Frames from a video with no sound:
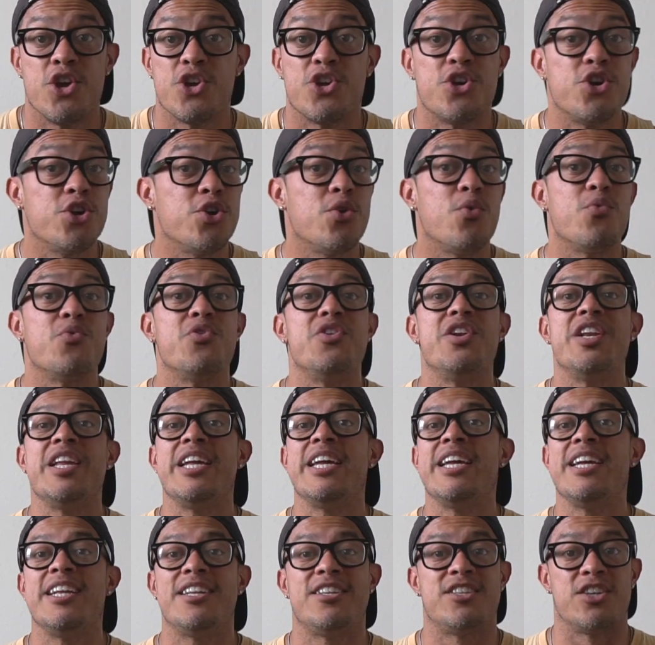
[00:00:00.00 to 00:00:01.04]
You don't
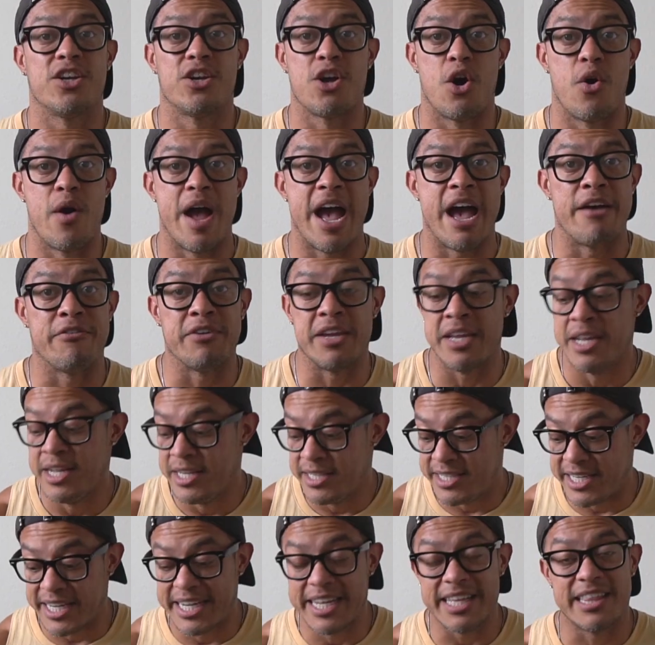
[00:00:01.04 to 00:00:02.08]
need to go heavy
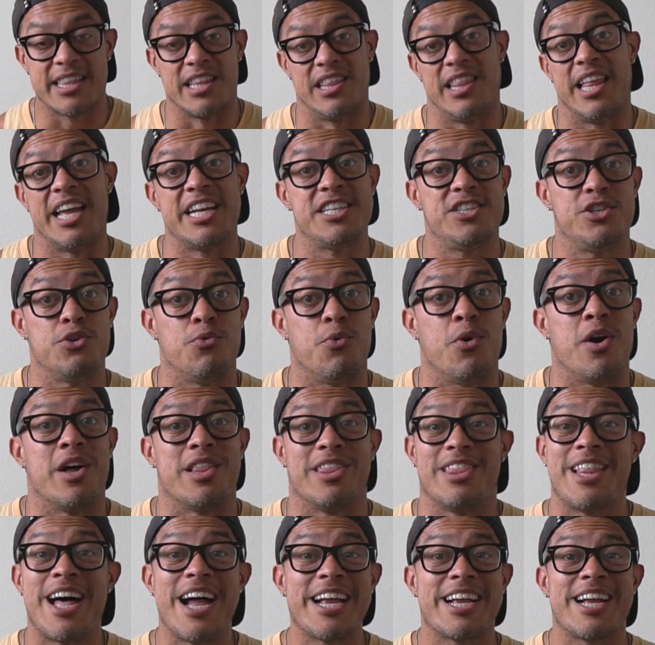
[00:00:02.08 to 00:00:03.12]
to get the legs you
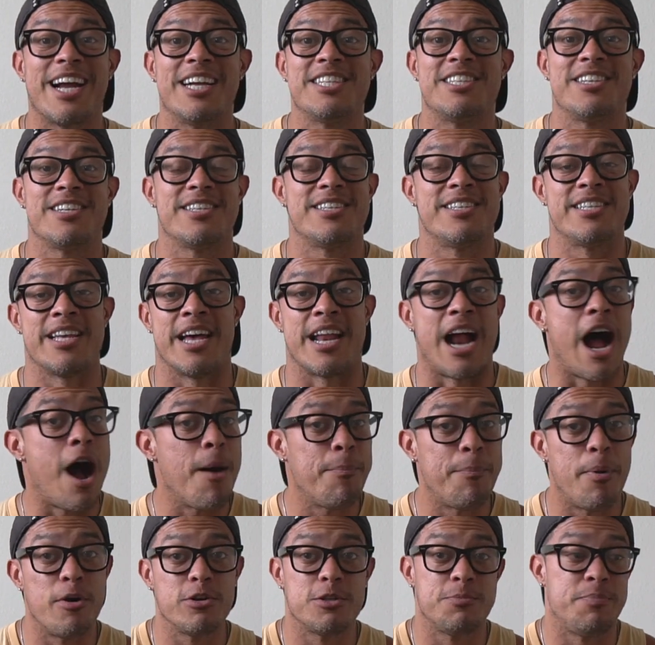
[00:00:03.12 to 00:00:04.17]
want. Like I just said,
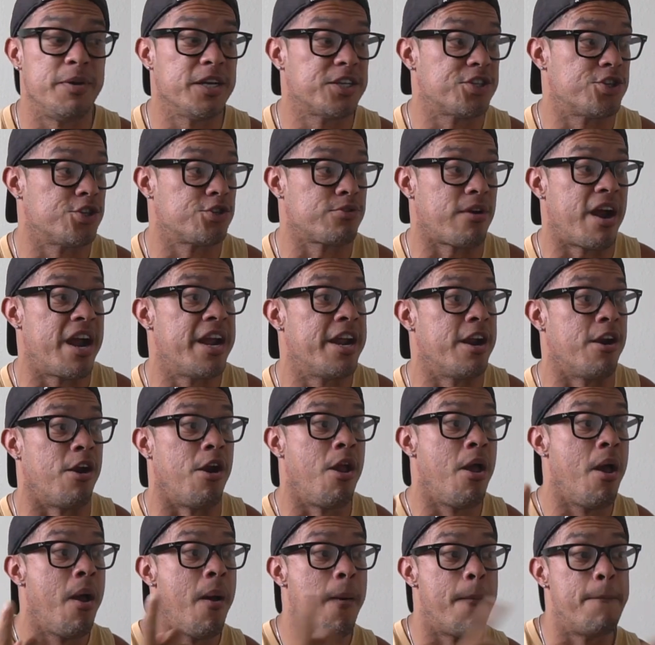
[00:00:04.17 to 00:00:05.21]
I'll post pictures right
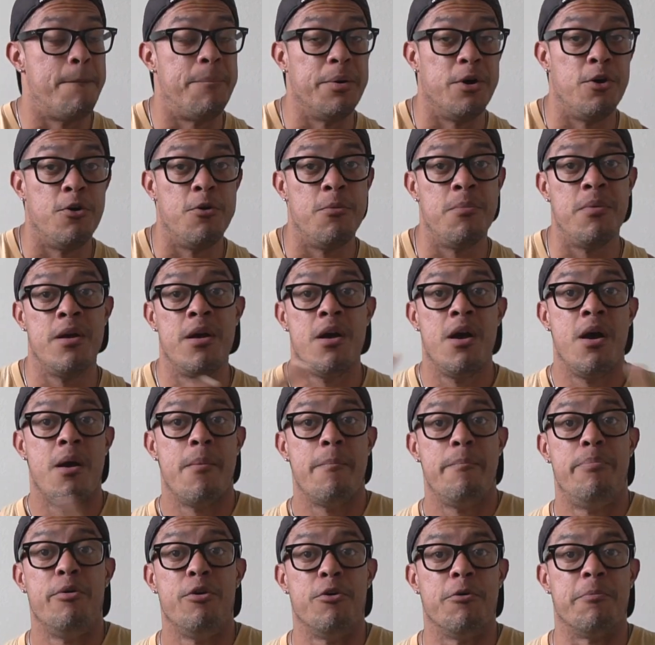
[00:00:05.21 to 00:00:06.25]
here. Boom,
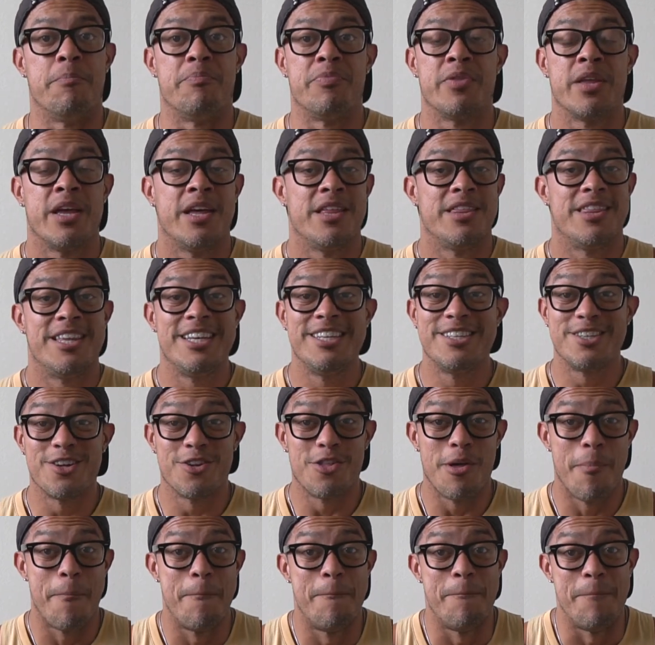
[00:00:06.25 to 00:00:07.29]
boom. These are
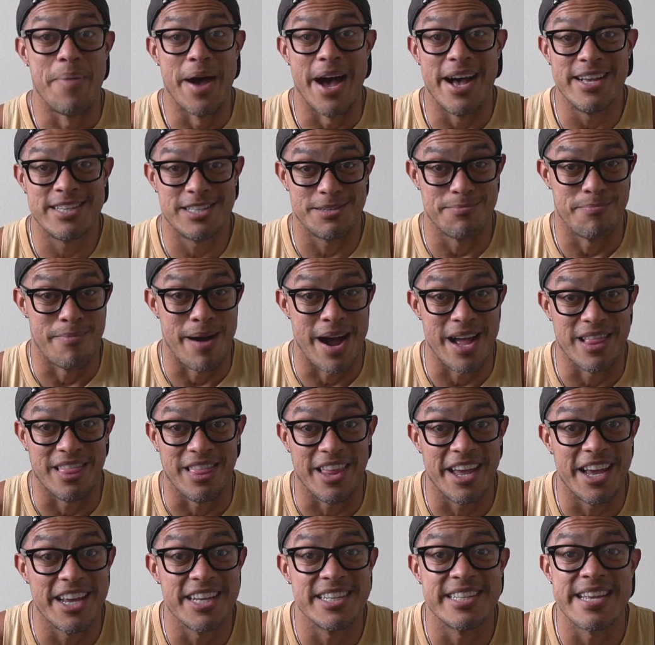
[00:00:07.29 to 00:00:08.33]
the best my
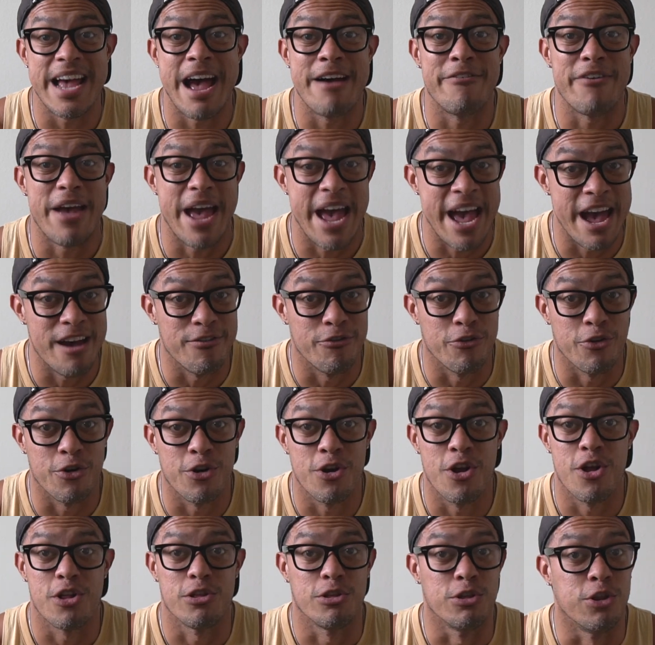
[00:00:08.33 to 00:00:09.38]
legs have
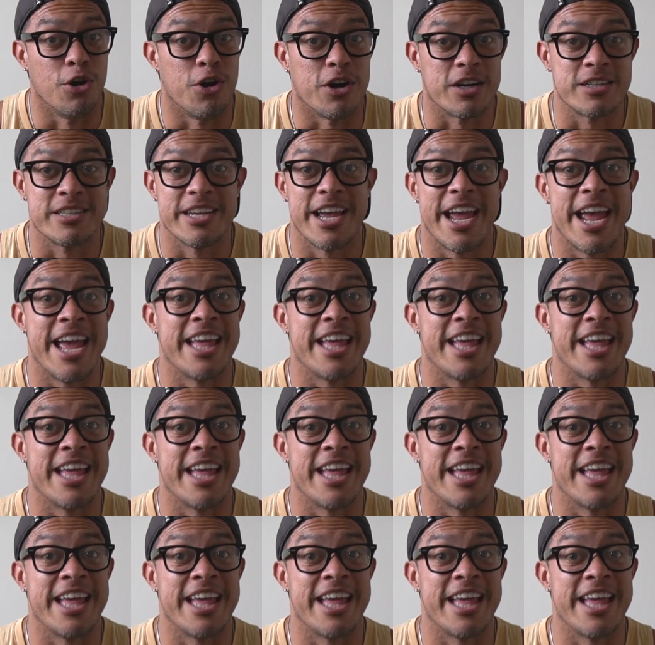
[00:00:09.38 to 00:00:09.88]
ever looked.